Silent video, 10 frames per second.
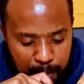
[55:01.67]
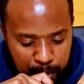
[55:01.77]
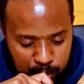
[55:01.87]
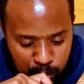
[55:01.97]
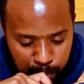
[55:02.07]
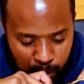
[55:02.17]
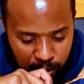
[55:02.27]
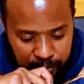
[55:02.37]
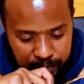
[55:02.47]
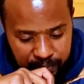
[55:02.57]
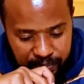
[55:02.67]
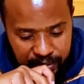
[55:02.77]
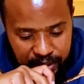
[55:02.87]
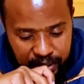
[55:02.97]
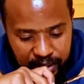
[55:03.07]
the apostle Paul.
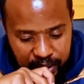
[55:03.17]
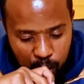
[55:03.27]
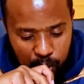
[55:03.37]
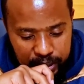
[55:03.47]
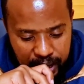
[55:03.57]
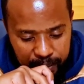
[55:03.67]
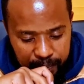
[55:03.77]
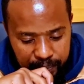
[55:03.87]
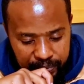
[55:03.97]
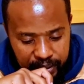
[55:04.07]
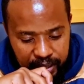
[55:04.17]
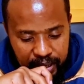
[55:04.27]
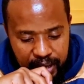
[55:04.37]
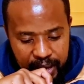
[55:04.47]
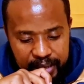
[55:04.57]
Okay?
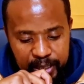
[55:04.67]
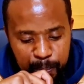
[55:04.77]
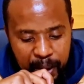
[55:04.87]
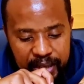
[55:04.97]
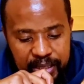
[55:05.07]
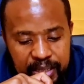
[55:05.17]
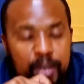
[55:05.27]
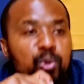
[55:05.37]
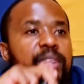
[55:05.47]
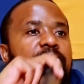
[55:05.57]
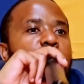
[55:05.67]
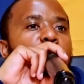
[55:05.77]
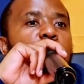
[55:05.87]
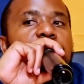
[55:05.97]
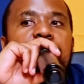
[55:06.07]
And departed unto
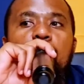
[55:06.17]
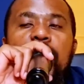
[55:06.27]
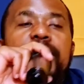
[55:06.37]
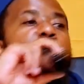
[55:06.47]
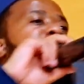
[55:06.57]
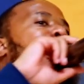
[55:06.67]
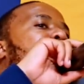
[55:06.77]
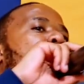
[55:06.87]
Thessalonica where the people